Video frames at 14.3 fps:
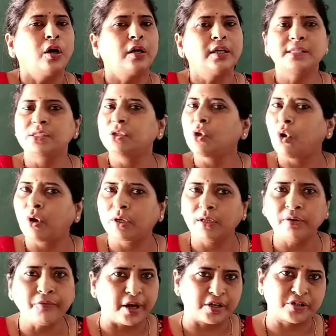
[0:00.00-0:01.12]
is not a
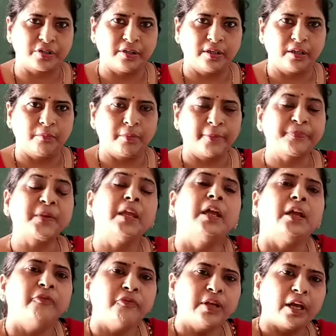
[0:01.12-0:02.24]
rational number.
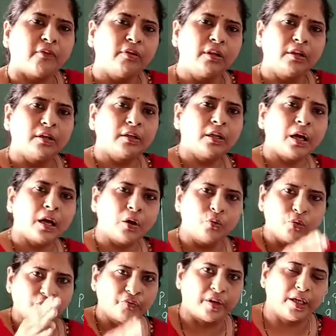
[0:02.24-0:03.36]
We have learned how
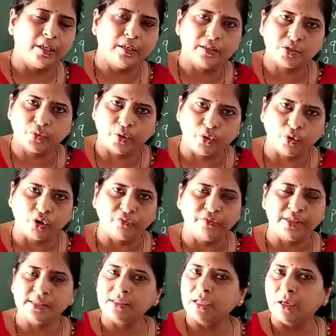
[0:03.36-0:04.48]
to find the square root of
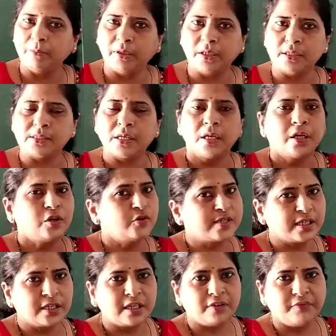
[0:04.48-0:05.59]
these numbers
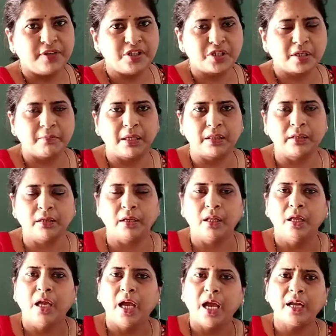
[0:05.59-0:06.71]
using division method.
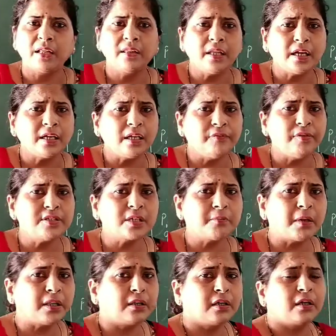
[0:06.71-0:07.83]
And in that division
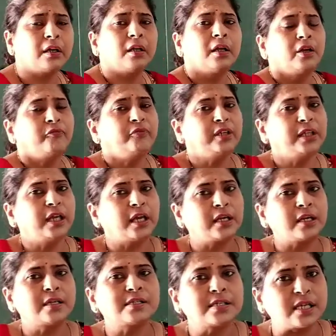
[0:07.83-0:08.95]
method, we get
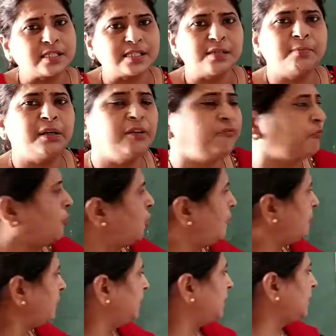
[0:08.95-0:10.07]
its decimal form
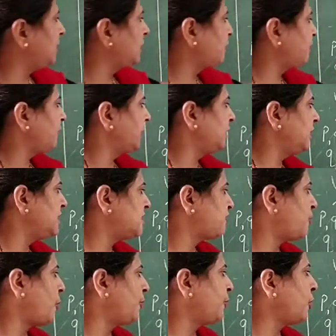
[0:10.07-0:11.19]
in this
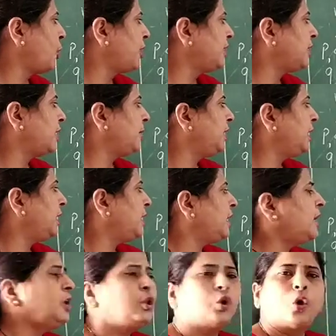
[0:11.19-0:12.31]
form,
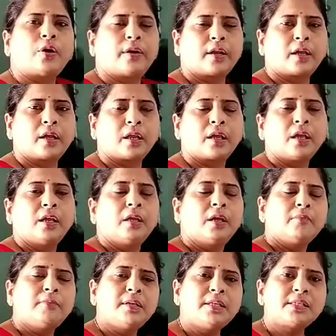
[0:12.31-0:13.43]
non-terminating, non-recurring.
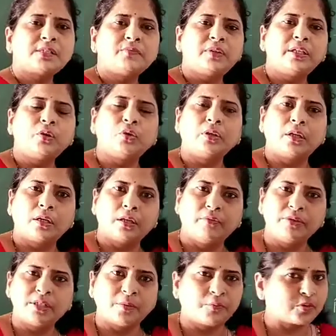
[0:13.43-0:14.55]
Means the
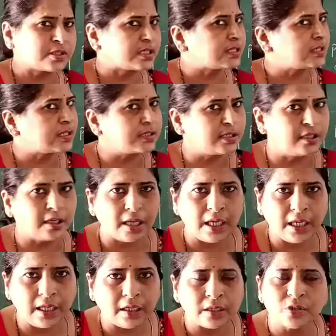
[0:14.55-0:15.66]
division process doesn't
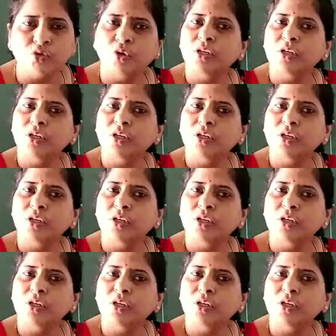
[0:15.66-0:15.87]
end, so